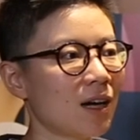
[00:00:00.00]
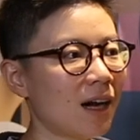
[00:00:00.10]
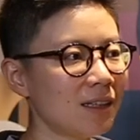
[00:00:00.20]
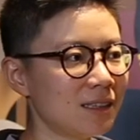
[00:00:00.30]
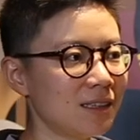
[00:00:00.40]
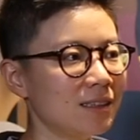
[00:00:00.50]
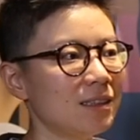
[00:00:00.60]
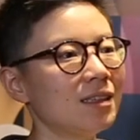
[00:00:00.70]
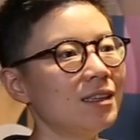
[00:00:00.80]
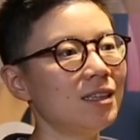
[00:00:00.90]
honey
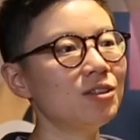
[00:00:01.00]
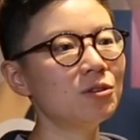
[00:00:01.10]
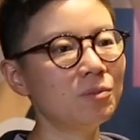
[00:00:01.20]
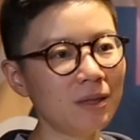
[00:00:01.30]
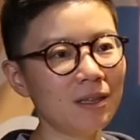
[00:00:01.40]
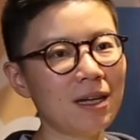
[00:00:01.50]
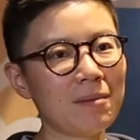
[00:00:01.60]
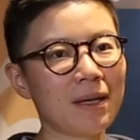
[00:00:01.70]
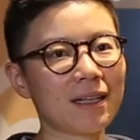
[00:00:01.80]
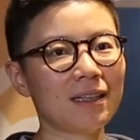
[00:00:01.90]
into beer
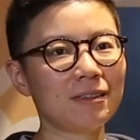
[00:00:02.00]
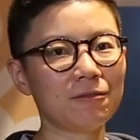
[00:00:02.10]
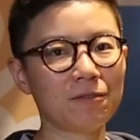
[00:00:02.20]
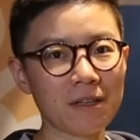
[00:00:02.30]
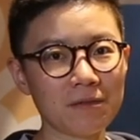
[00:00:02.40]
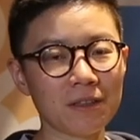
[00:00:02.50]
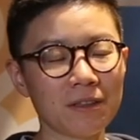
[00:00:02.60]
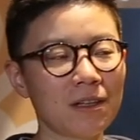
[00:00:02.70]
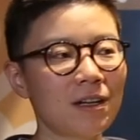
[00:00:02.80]
and make it flavor.